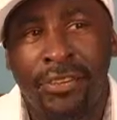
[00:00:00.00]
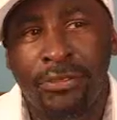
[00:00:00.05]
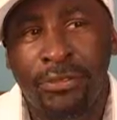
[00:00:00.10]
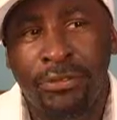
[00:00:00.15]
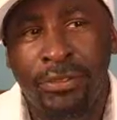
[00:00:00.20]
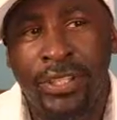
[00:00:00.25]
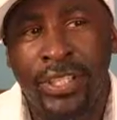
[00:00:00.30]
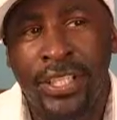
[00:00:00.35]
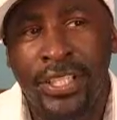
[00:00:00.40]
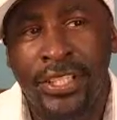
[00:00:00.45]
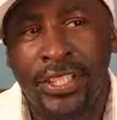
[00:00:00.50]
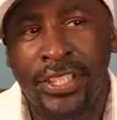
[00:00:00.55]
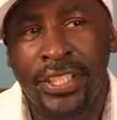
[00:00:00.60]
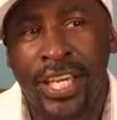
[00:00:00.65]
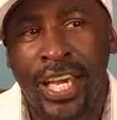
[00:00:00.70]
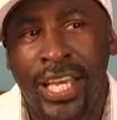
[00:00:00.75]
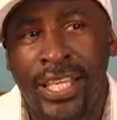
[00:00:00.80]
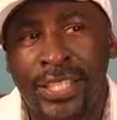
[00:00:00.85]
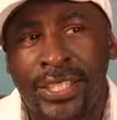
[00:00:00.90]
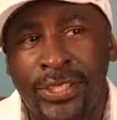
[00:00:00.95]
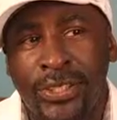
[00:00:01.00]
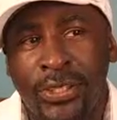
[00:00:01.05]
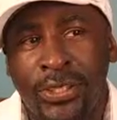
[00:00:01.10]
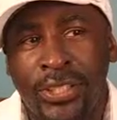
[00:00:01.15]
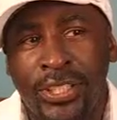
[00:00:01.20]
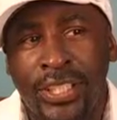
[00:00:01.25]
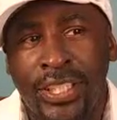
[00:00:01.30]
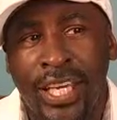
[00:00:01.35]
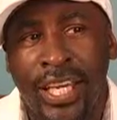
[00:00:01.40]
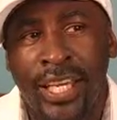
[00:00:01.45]
Every religion that I
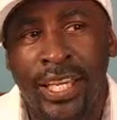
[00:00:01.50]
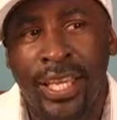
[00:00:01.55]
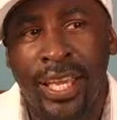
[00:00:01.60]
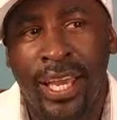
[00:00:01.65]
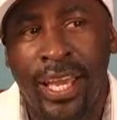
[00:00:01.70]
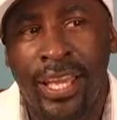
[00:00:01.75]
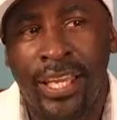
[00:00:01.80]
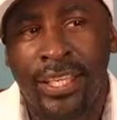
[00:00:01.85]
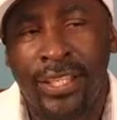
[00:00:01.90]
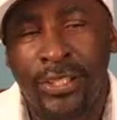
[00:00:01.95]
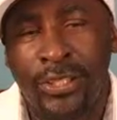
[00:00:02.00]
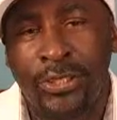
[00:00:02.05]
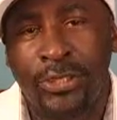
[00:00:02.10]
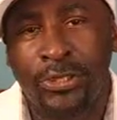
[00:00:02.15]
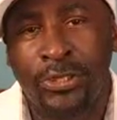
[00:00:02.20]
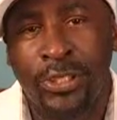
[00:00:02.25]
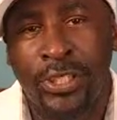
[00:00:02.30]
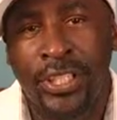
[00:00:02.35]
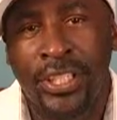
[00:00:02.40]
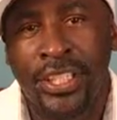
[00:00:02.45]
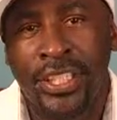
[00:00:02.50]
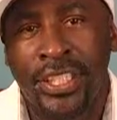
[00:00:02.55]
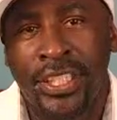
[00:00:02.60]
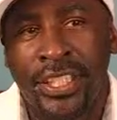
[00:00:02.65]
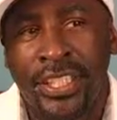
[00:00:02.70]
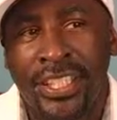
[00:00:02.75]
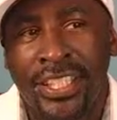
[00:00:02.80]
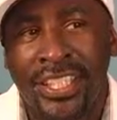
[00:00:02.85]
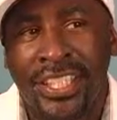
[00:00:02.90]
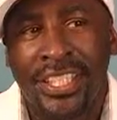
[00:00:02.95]
studied I enjoyed,
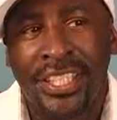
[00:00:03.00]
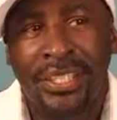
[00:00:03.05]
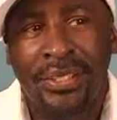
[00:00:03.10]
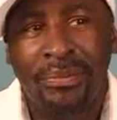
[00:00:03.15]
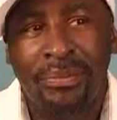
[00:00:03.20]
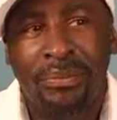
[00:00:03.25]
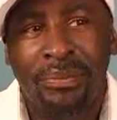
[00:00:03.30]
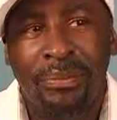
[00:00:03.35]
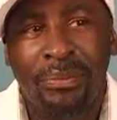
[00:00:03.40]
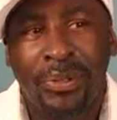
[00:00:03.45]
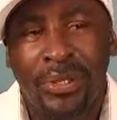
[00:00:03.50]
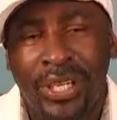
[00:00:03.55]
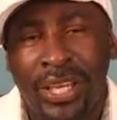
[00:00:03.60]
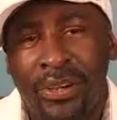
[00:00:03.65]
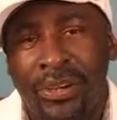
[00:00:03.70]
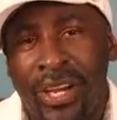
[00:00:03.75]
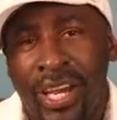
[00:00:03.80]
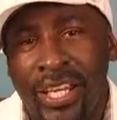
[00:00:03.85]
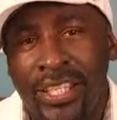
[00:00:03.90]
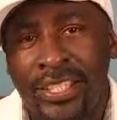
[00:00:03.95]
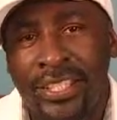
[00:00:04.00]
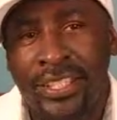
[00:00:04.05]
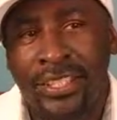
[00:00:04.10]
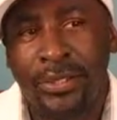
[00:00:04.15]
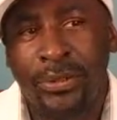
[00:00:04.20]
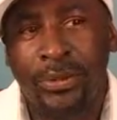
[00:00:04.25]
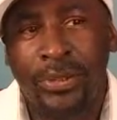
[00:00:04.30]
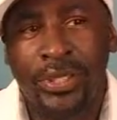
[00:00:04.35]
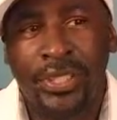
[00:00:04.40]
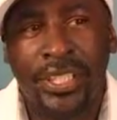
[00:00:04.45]
but I
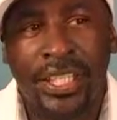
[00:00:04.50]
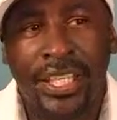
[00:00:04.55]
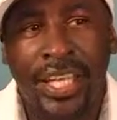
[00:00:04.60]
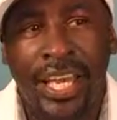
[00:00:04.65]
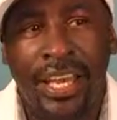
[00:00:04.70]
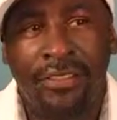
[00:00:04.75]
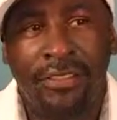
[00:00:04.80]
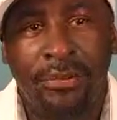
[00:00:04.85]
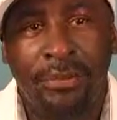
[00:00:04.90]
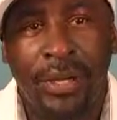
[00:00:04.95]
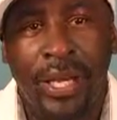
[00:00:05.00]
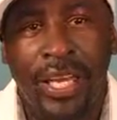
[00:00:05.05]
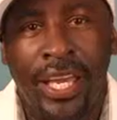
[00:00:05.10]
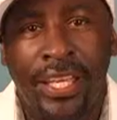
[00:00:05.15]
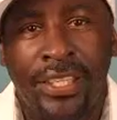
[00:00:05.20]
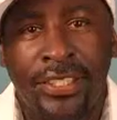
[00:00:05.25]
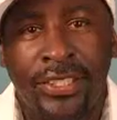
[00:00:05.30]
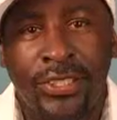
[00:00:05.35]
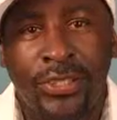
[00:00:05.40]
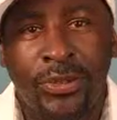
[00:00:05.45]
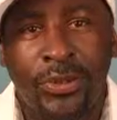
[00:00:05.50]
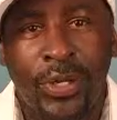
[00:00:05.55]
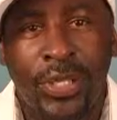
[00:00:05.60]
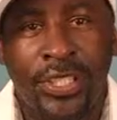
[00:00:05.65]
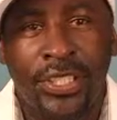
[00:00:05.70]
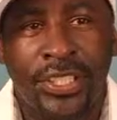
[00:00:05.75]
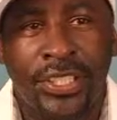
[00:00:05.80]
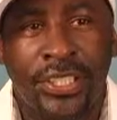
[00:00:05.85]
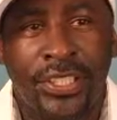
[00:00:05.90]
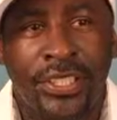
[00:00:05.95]
still wasn't having my answered
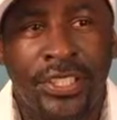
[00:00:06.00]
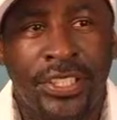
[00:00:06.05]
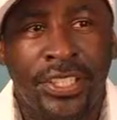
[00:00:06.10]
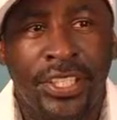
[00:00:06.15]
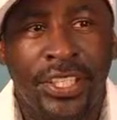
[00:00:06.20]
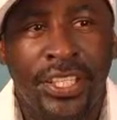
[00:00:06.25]
question.